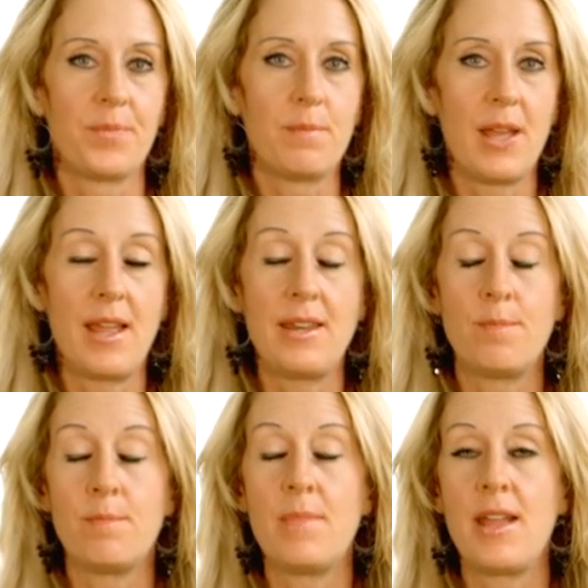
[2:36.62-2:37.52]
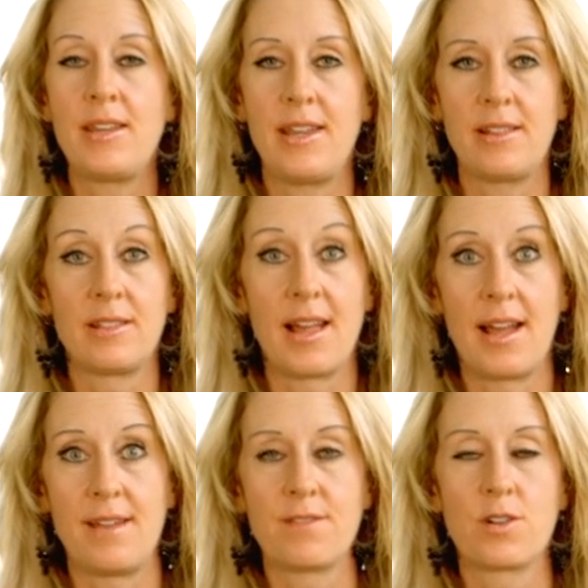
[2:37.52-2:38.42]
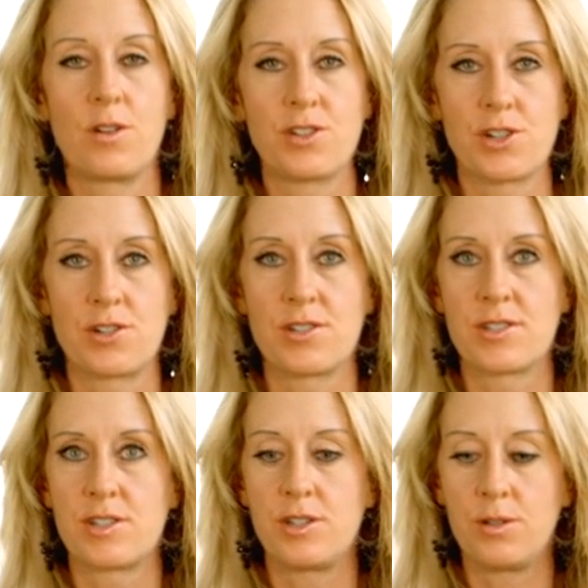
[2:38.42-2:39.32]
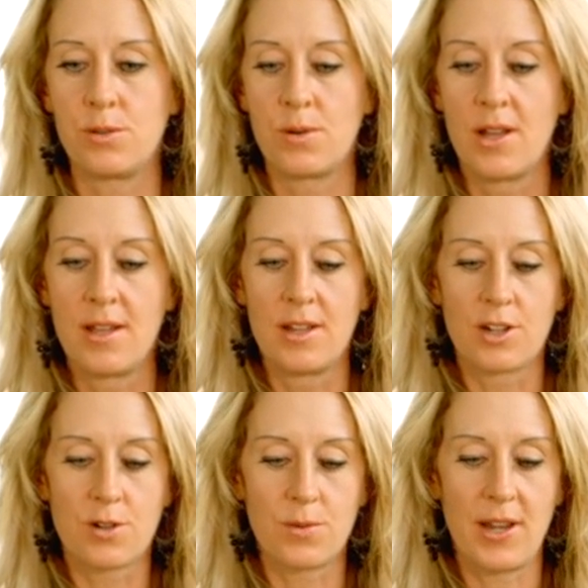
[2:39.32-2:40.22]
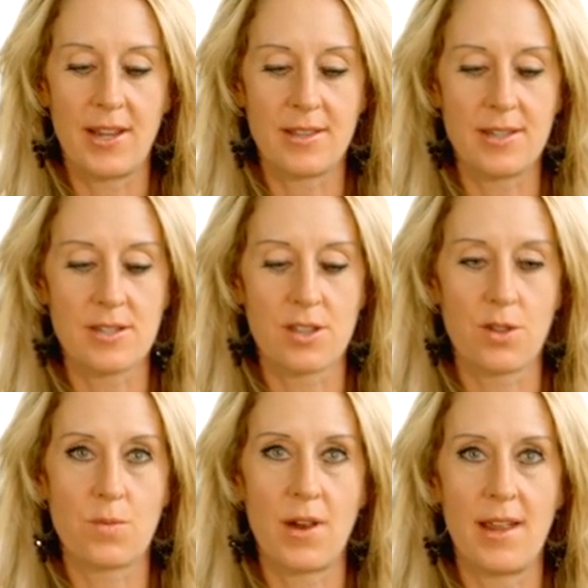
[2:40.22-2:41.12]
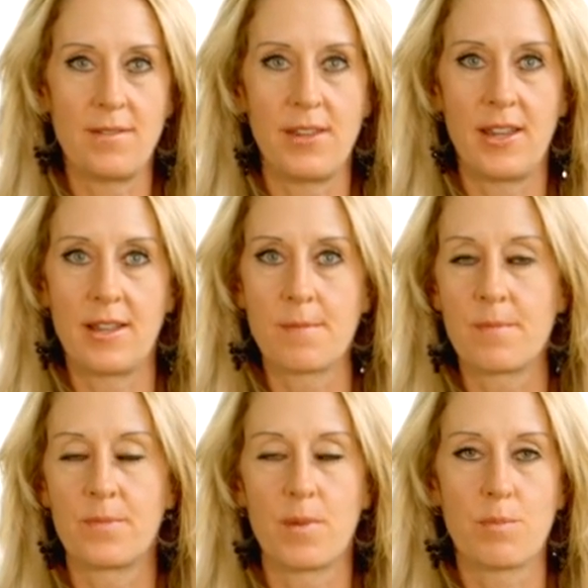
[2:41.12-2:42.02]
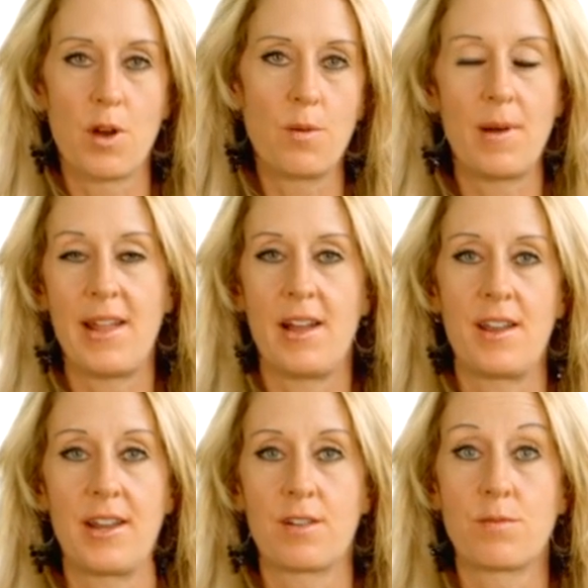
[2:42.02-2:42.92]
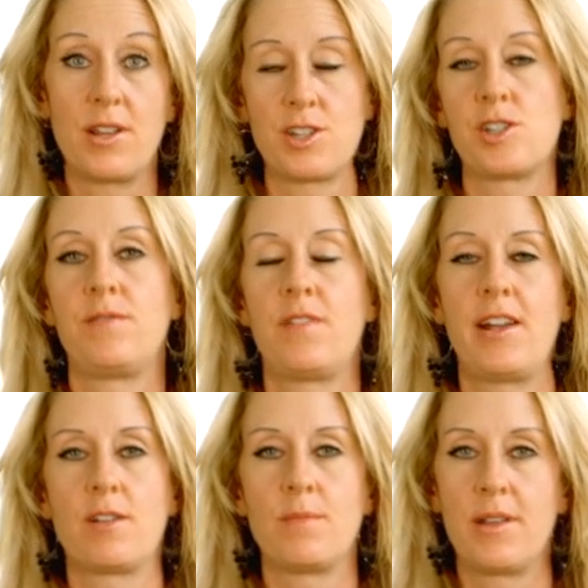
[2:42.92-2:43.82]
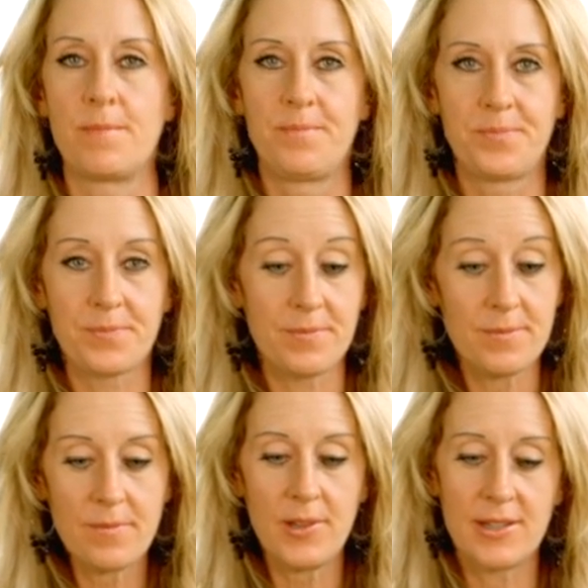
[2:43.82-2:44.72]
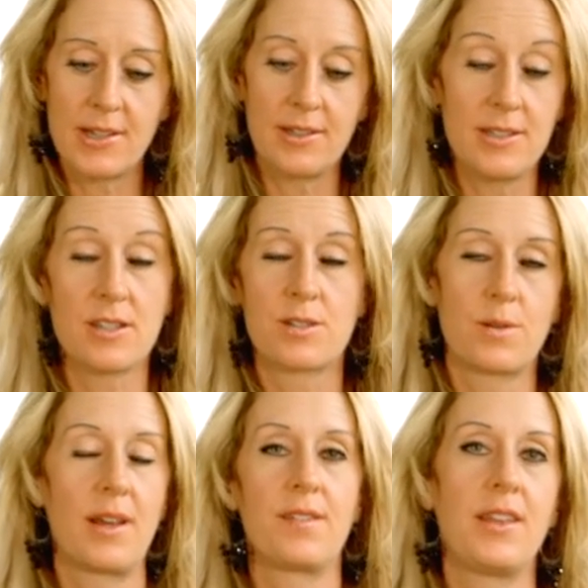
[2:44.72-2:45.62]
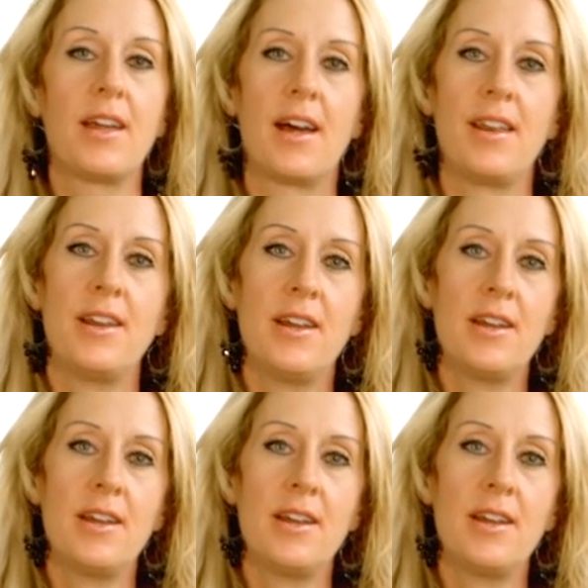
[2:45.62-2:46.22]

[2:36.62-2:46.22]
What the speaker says: many, many live cultures to create this thriving, probiotic-rich environment that leads to a healthy gut.